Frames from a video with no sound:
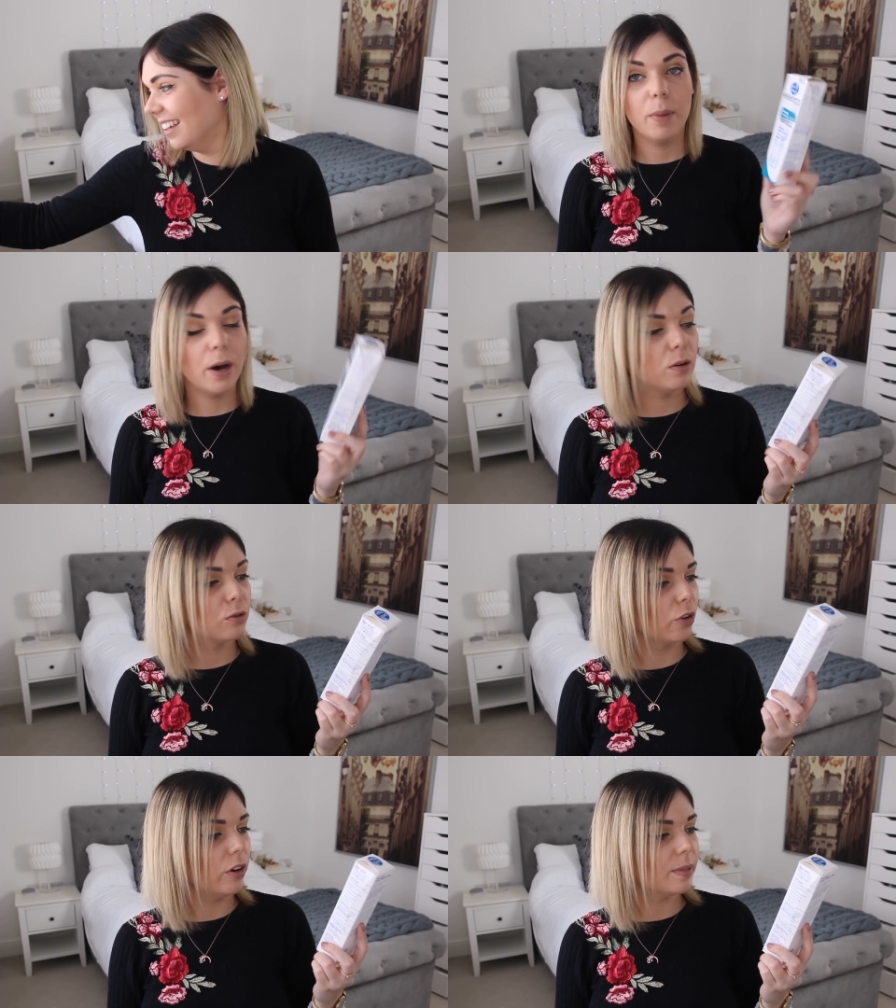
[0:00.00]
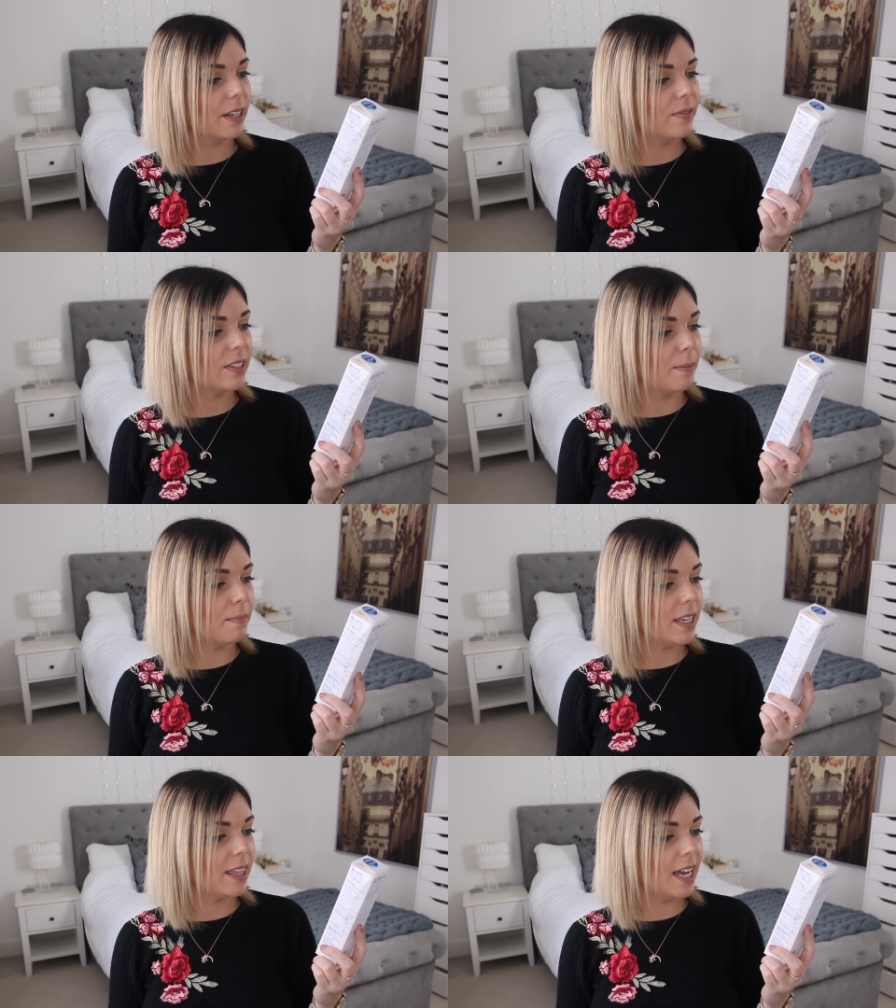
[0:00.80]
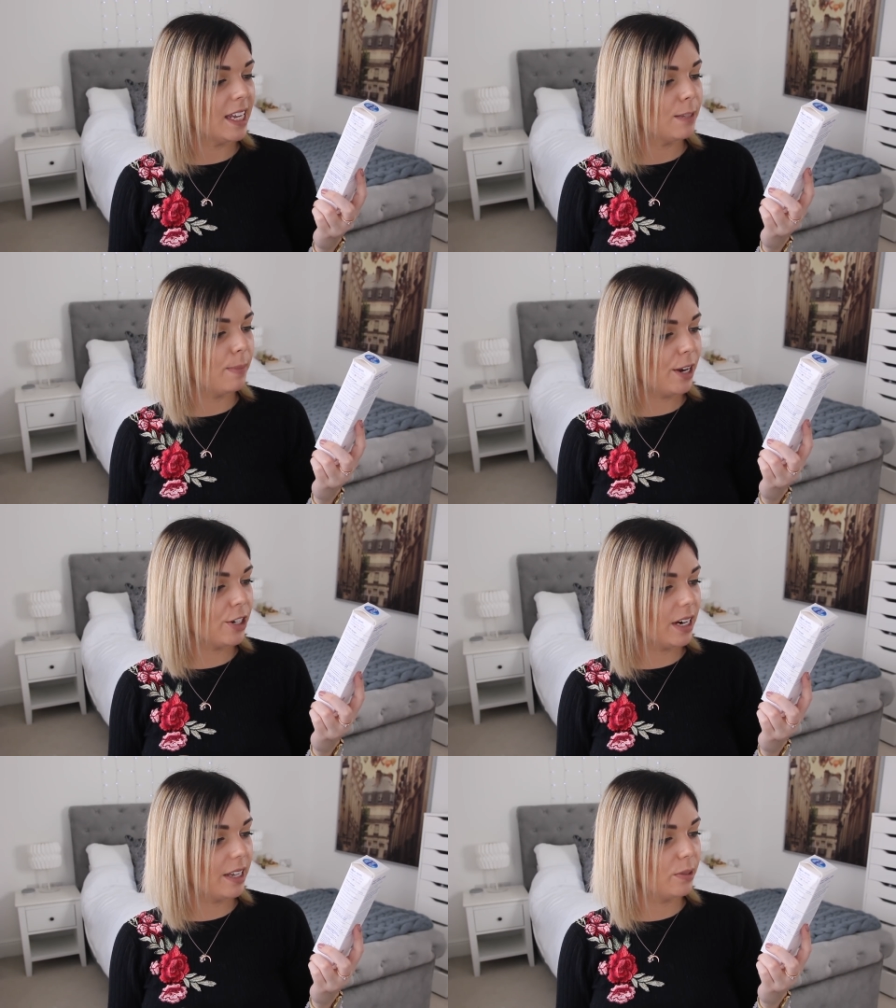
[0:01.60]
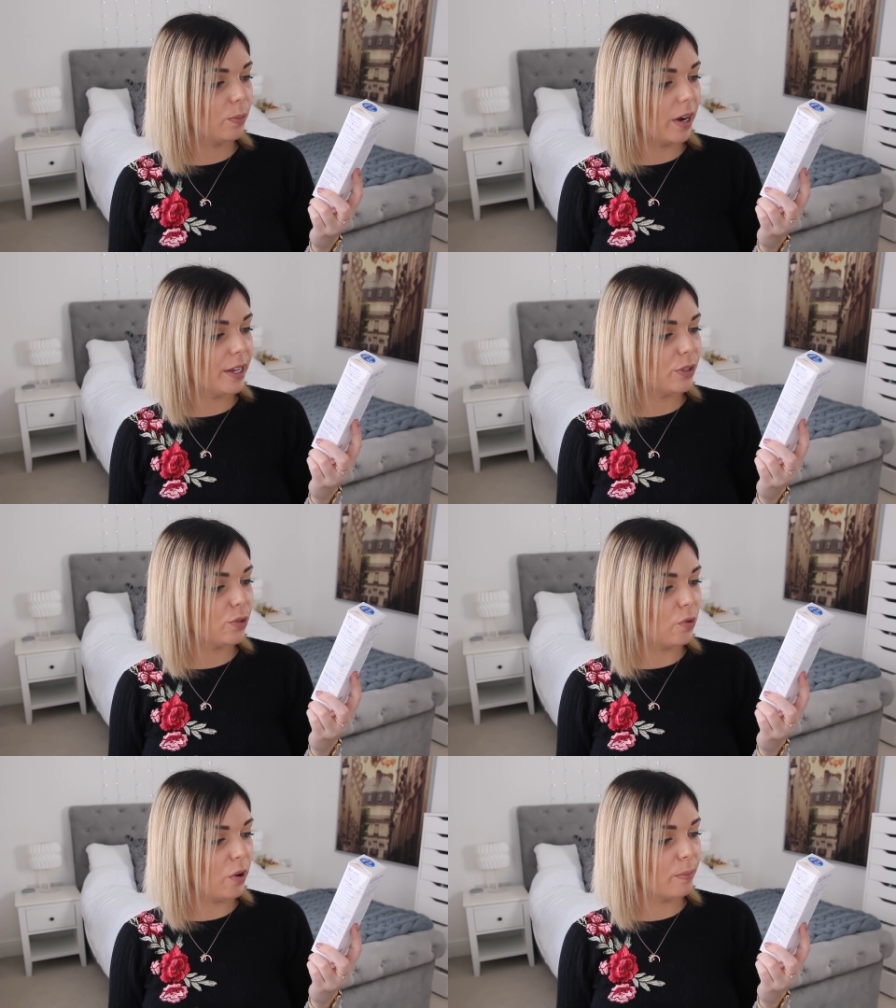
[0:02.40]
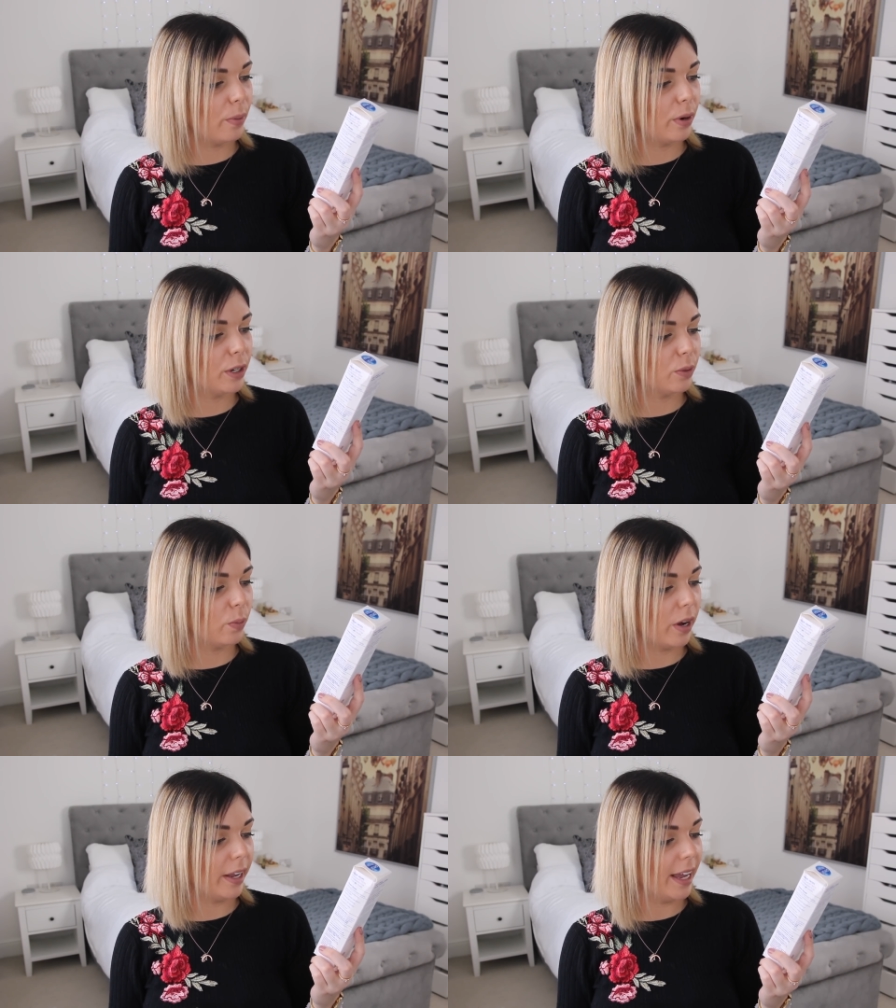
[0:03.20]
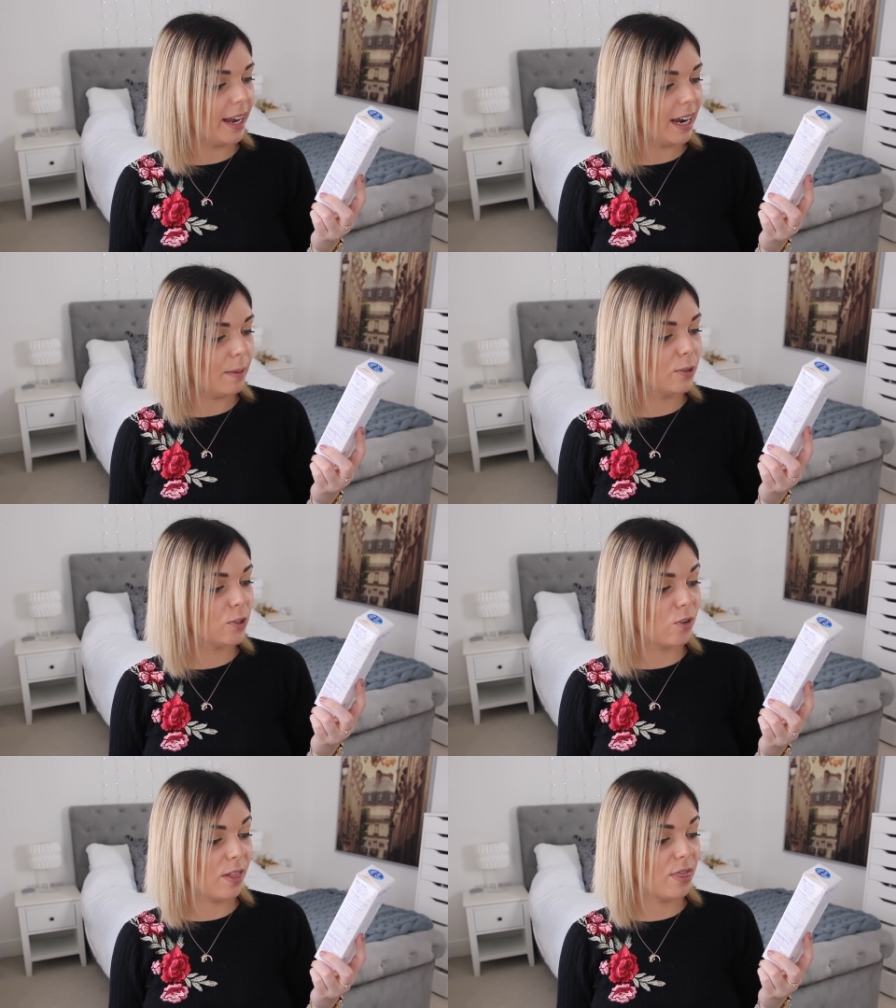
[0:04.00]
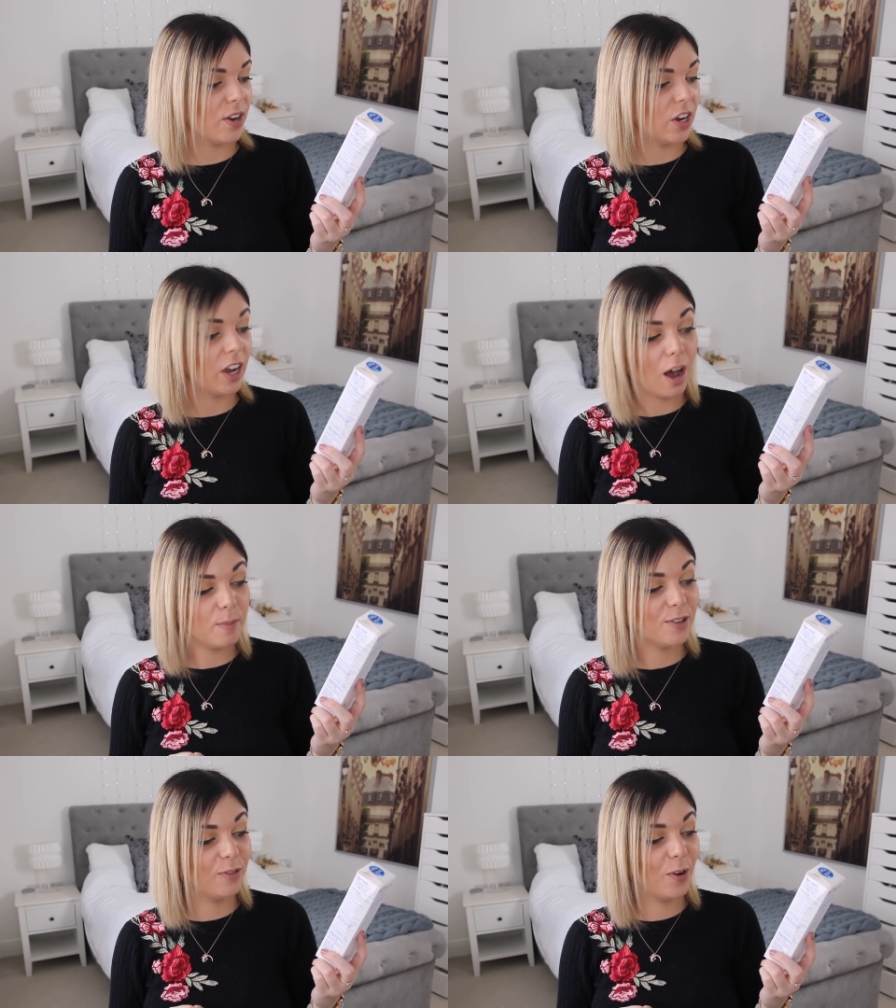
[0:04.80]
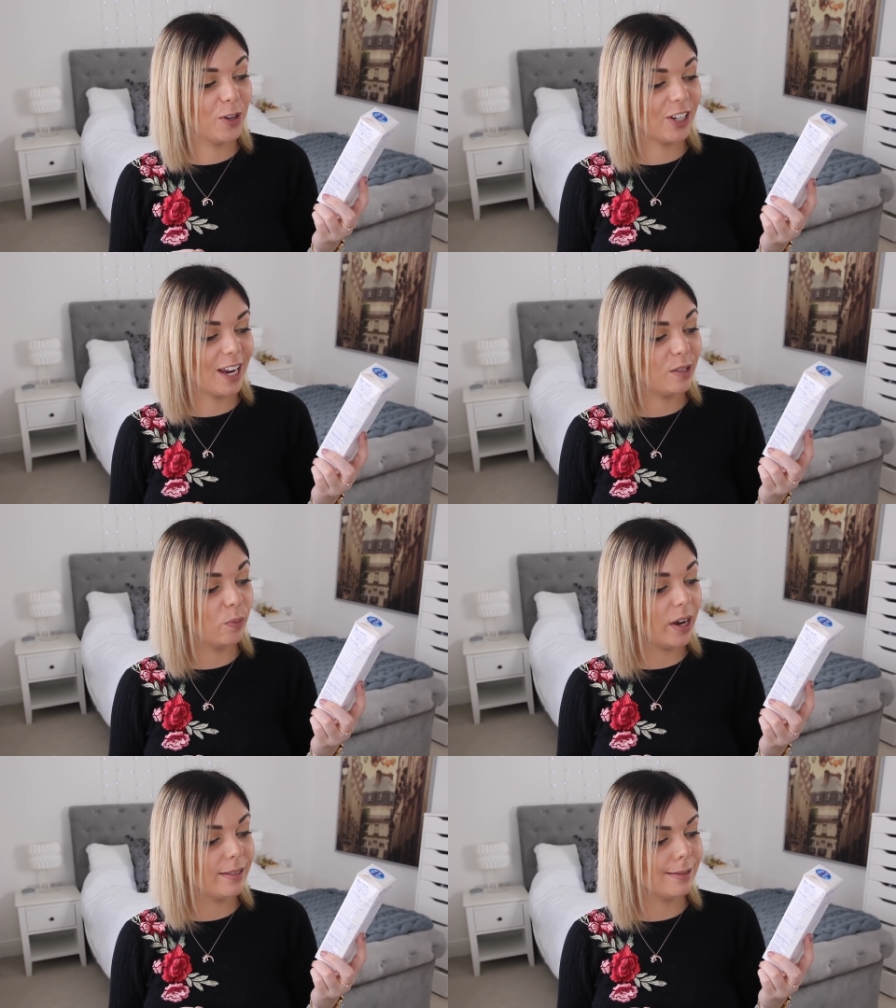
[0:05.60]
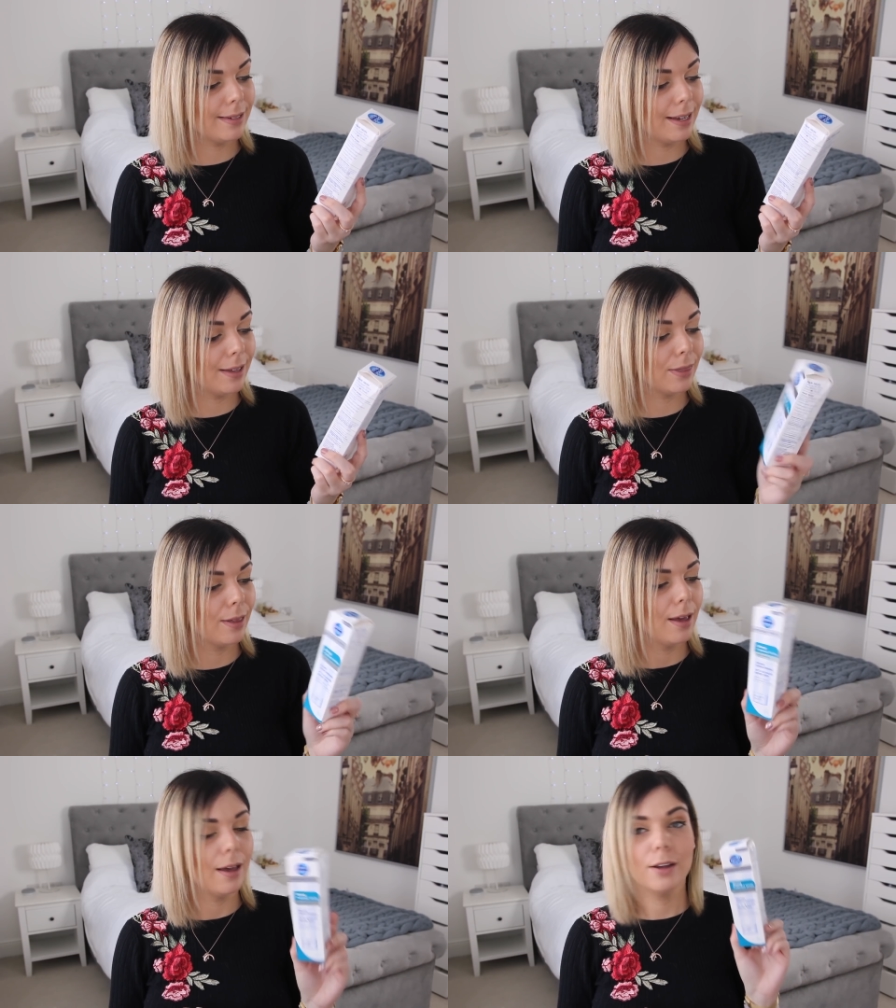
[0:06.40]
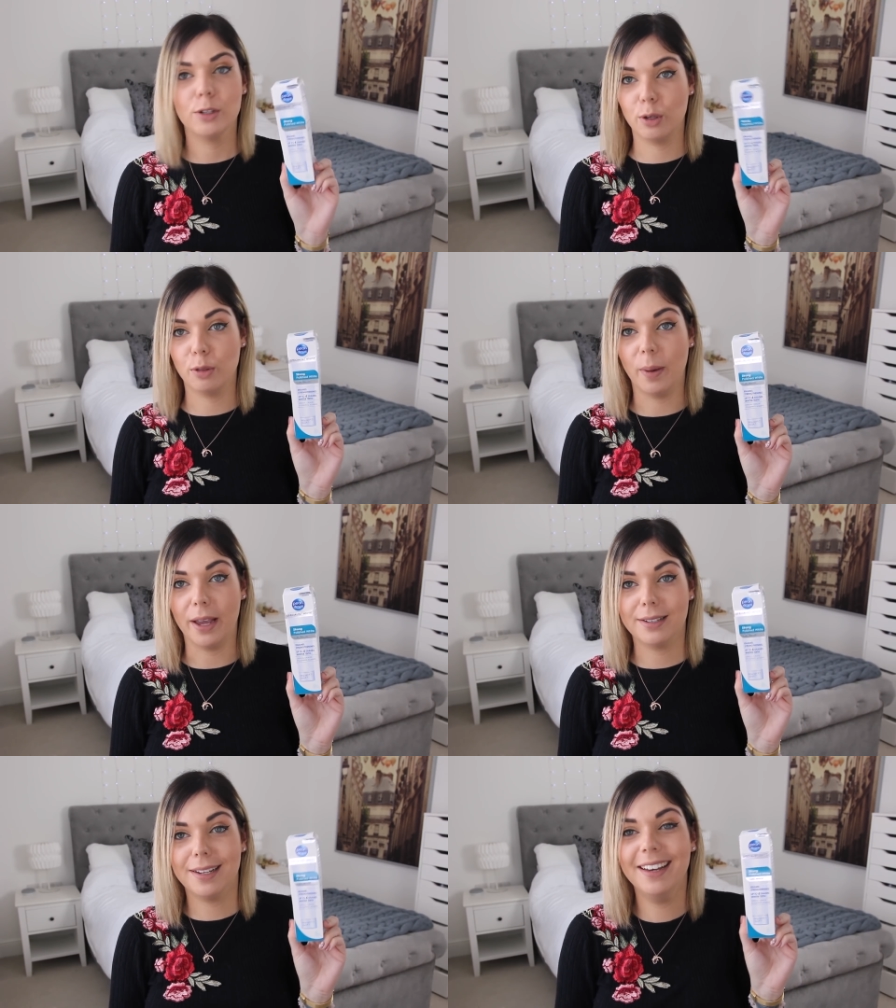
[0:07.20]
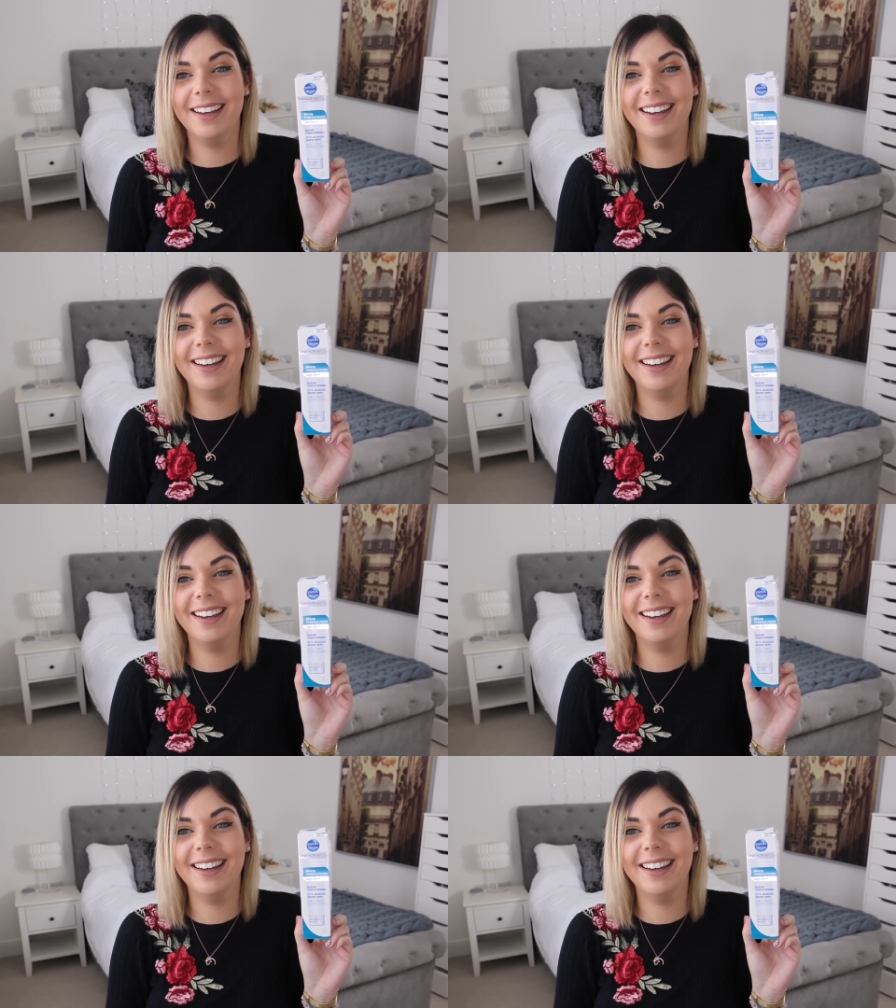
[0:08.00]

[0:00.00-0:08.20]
Pearl Drops have sent me their Specialist White Strong Polish White Enamel Strengthening Up to 4 Shades Whiter Teeth Toothpaste.